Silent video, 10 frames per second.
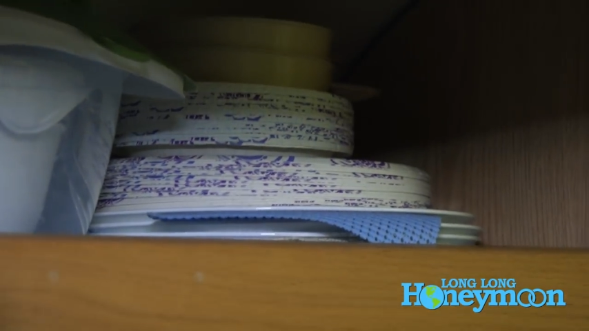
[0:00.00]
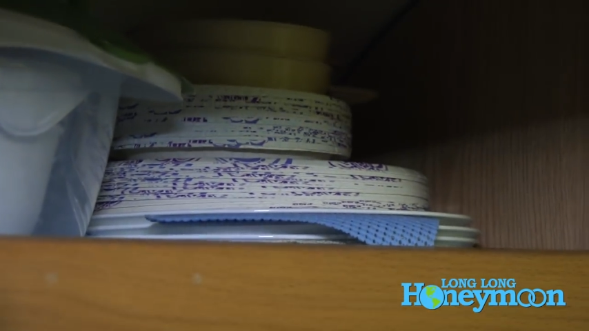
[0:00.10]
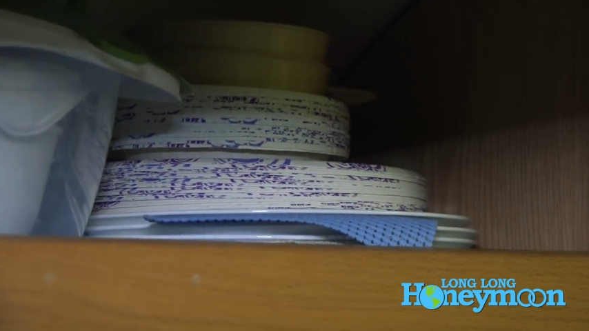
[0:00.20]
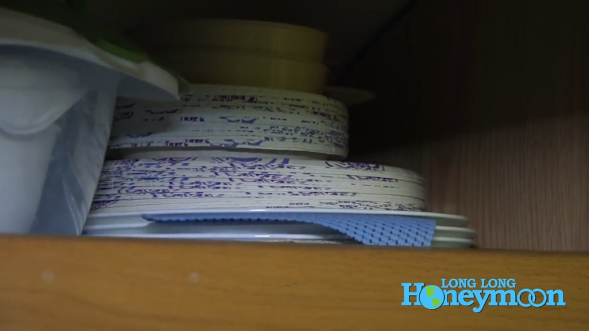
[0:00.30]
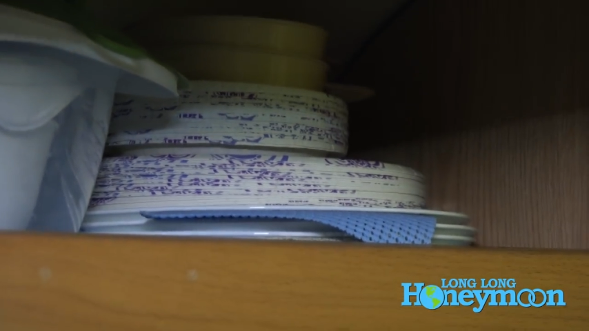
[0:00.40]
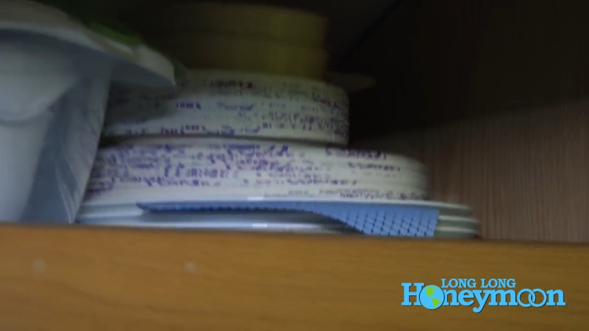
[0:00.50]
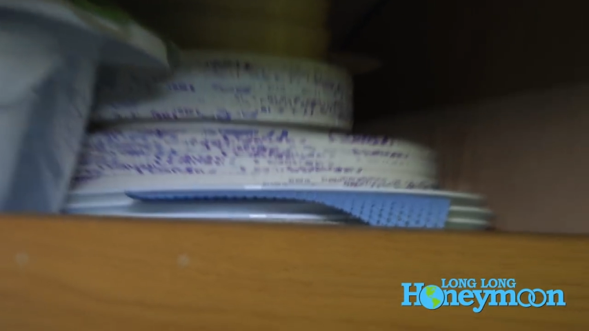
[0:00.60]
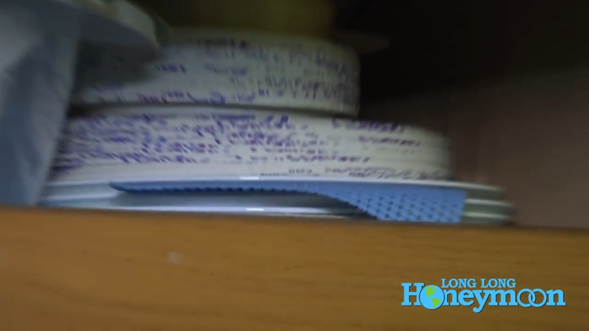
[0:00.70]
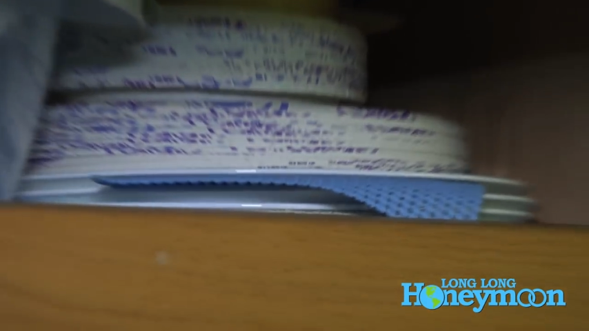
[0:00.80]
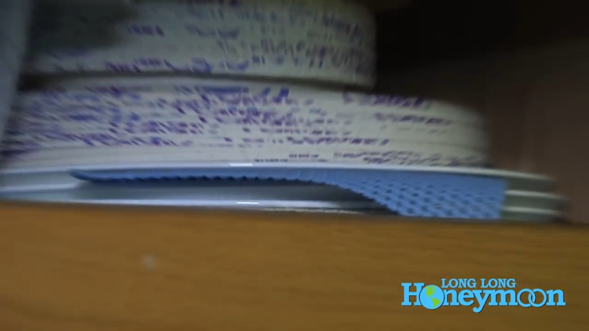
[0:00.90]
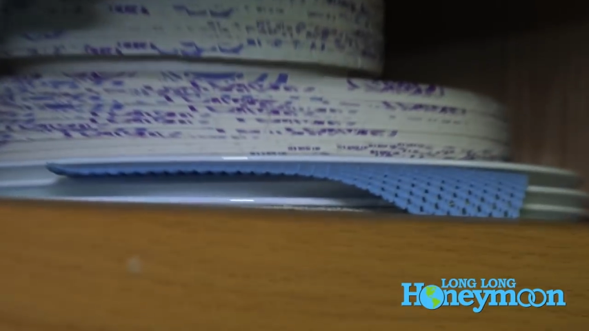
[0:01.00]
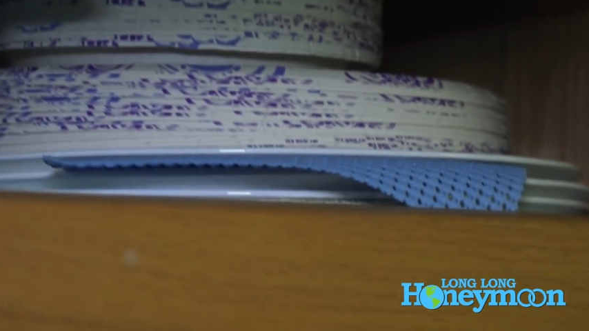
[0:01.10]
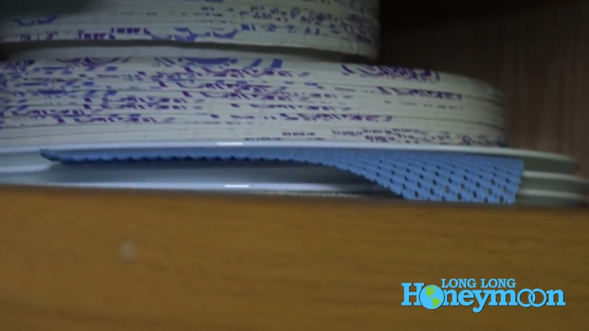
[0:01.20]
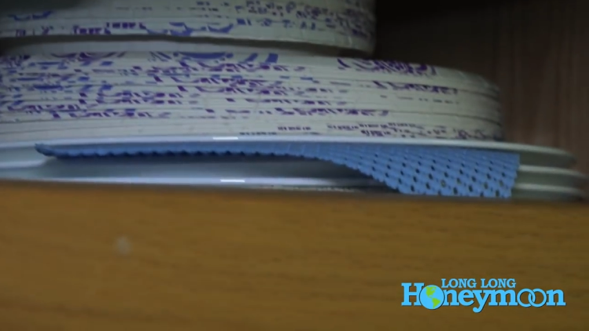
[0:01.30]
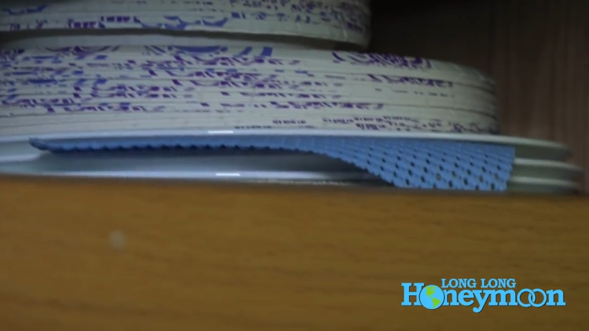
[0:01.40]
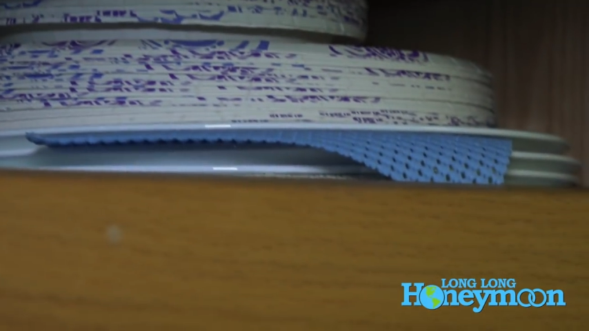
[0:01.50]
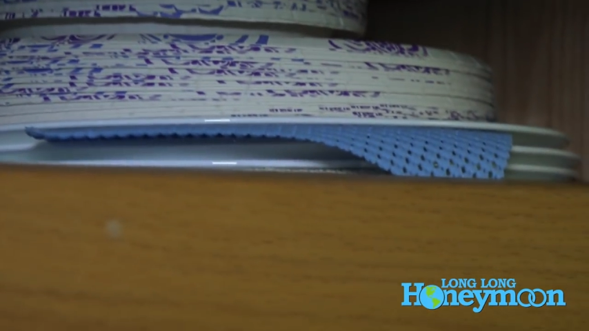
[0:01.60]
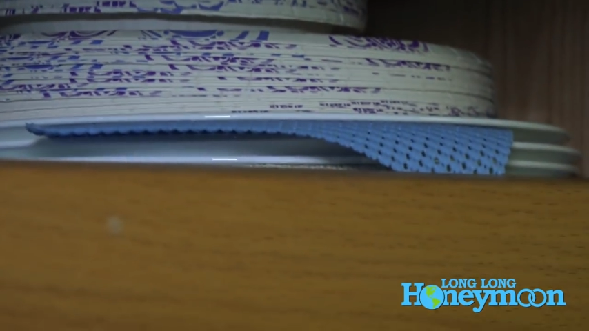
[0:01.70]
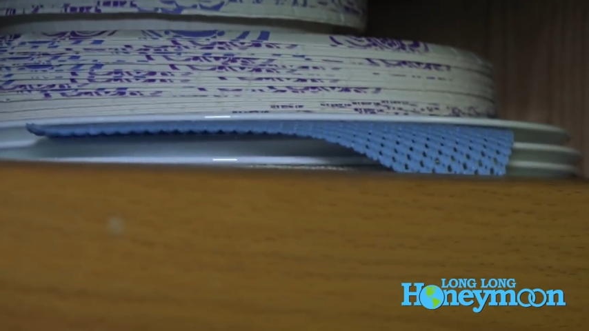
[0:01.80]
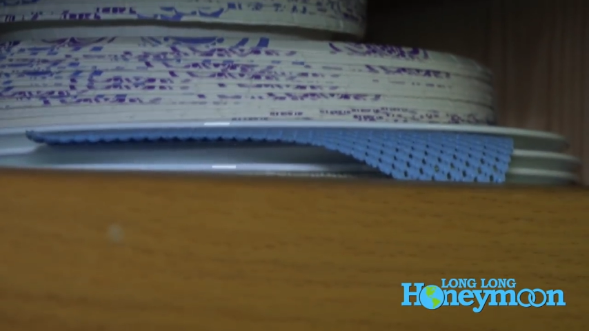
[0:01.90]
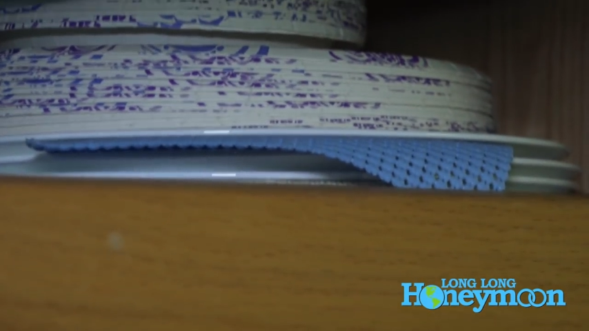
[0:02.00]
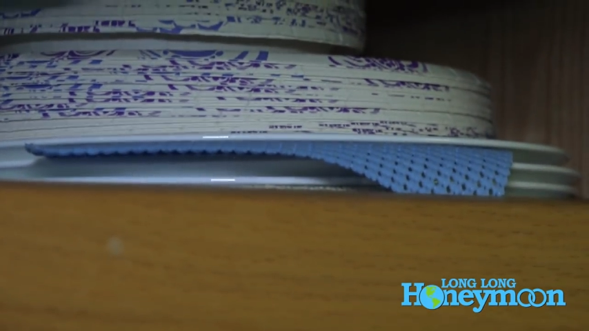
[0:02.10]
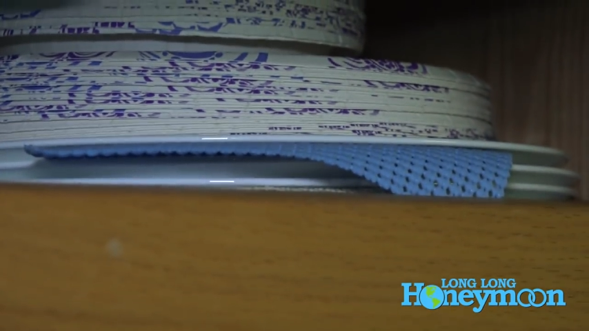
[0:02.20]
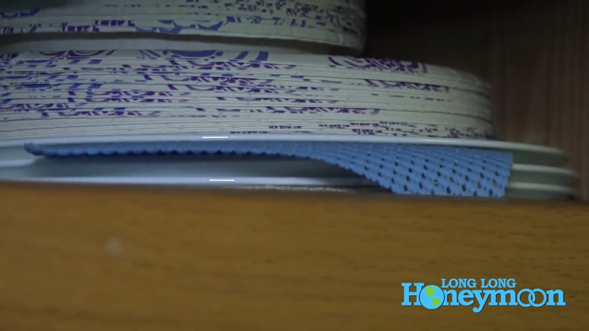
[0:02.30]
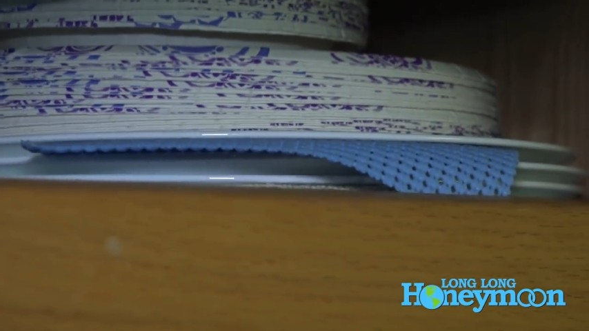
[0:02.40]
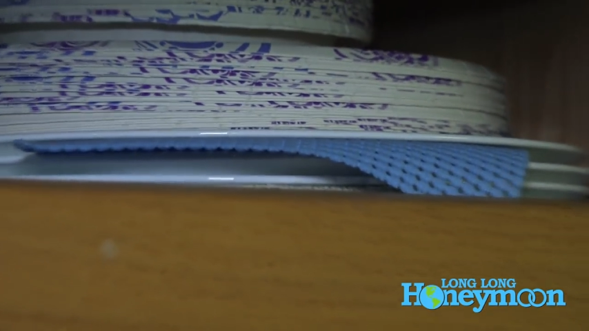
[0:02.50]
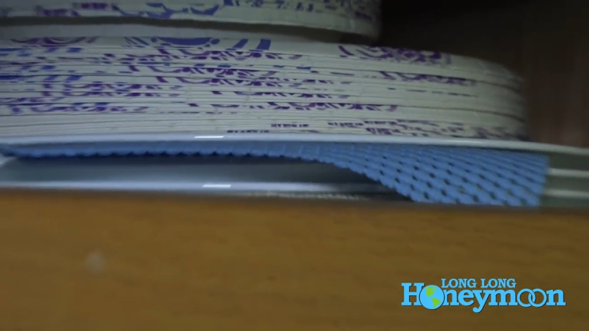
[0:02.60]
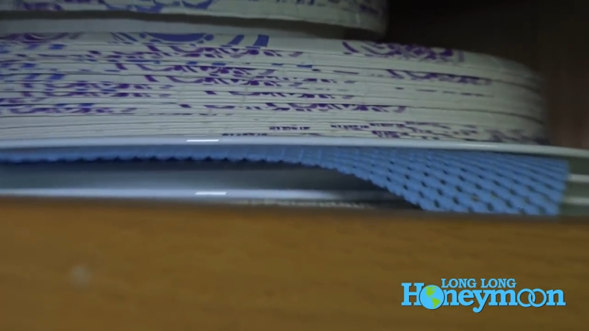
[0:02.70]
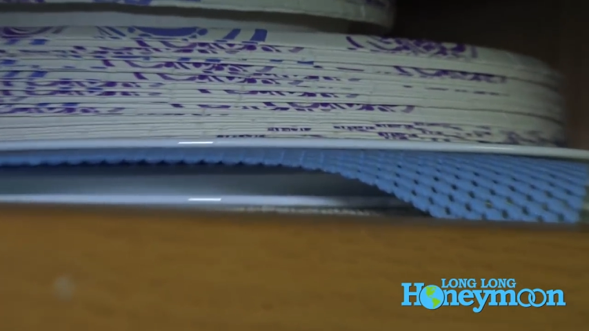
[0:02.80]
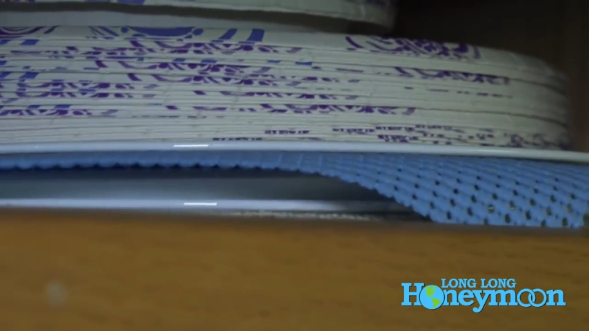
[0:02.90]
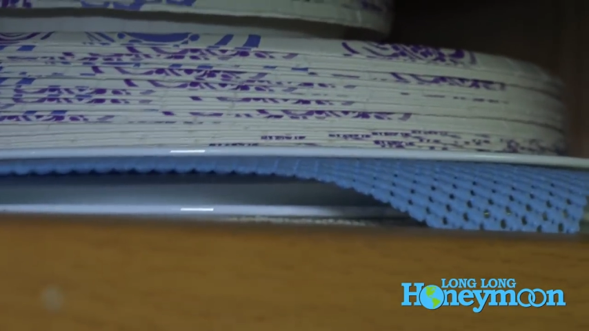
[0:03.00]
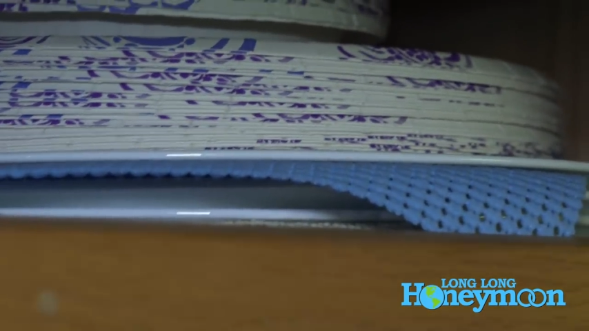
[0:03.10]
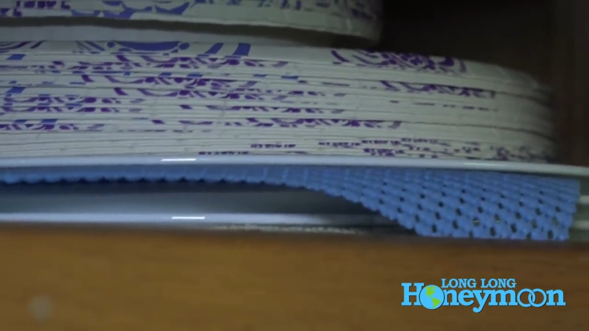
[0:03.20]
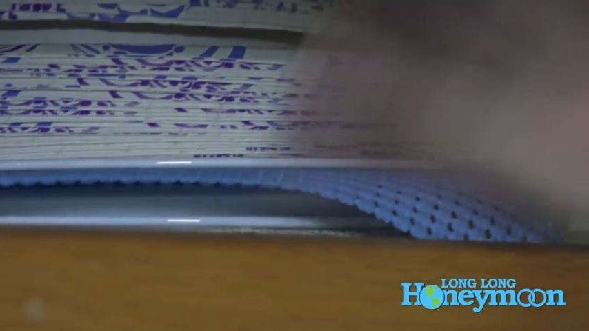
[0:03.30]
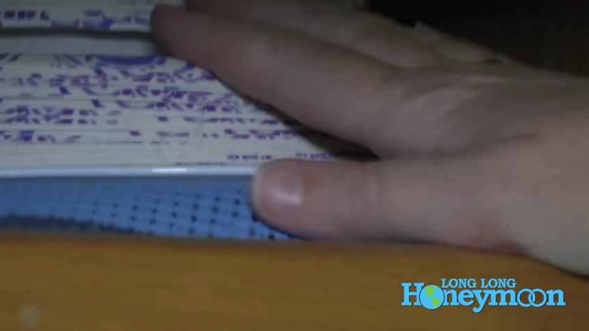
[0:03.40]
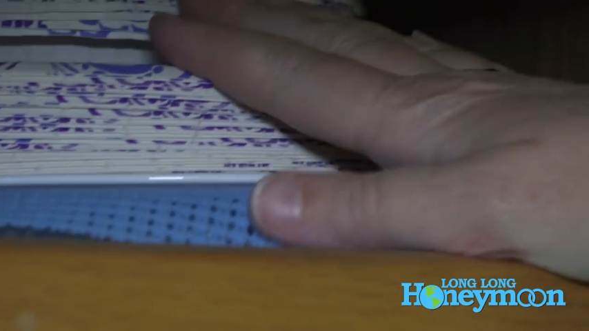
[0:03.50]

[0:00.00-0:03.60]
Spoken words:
No face is visible, so there are no lips to read.